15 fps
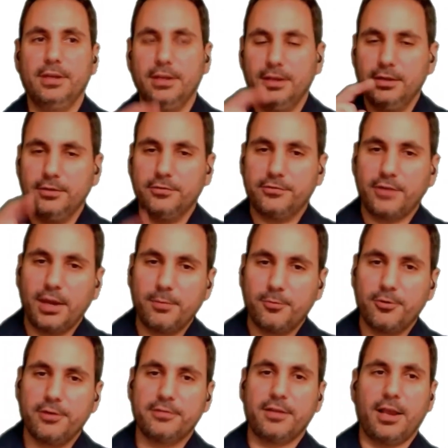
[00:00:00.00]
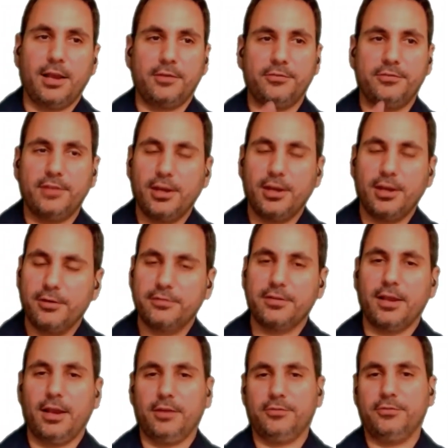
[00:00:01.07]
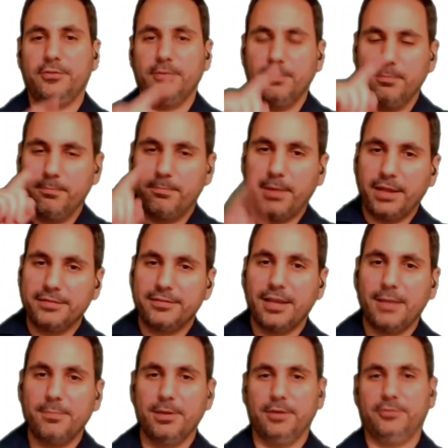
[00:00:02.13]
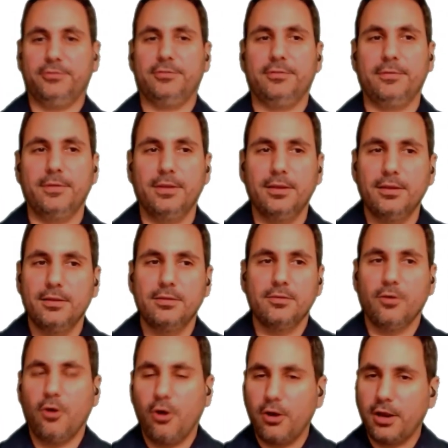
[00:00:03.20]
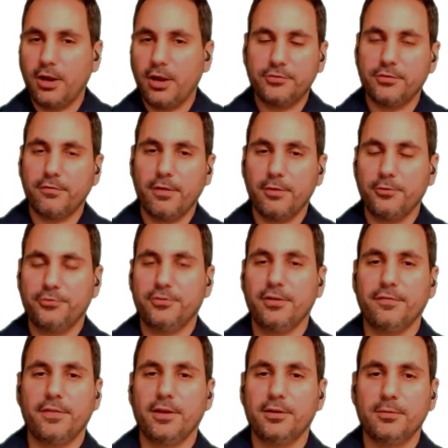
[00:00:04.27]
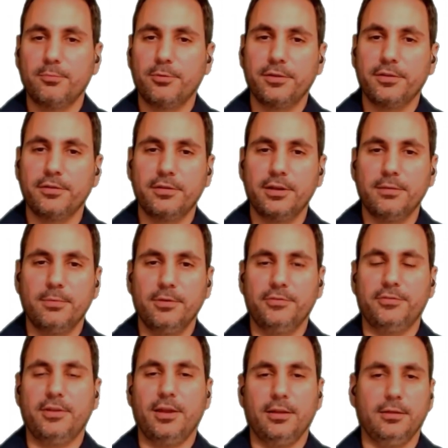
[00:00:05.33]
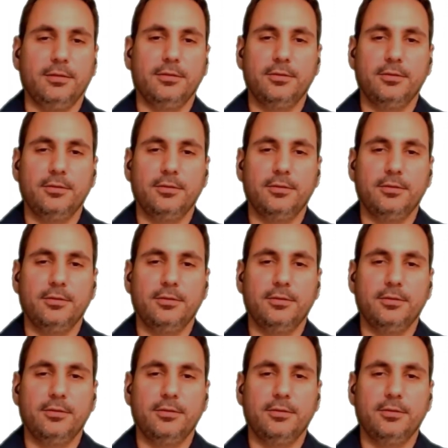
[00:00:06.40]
cyber attacks, terror attacks, pandemics, all kinds of other stuff that could bring the database down.